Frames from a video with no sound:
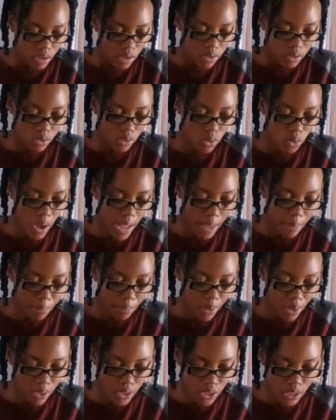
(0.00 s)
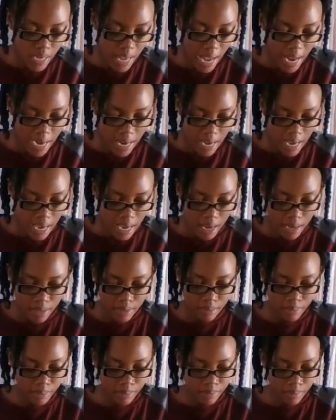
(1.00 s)
So I push that
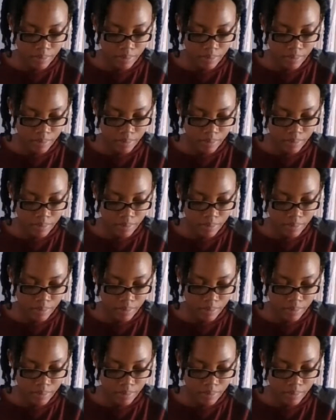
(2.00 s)
in.